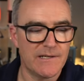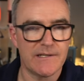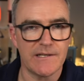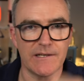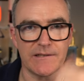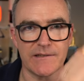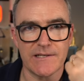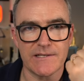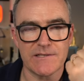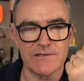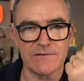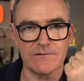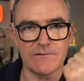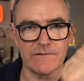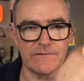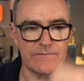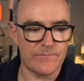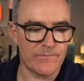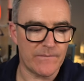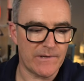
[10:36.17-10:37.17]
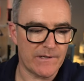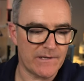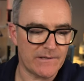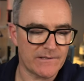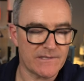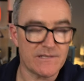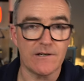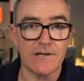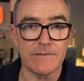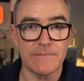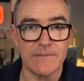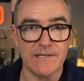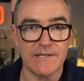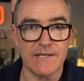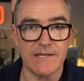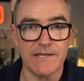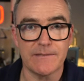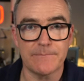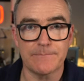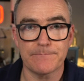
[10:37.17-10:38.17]
this sort of time and
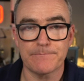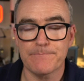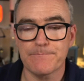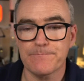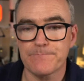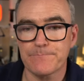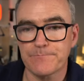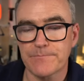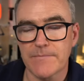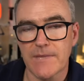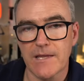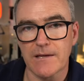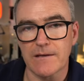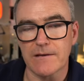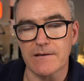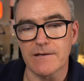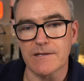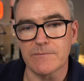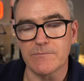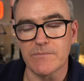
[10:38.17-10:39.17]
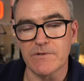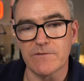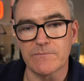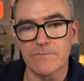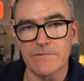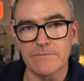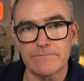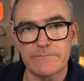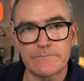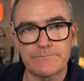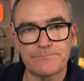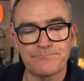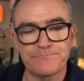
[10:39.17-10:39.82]
date movement.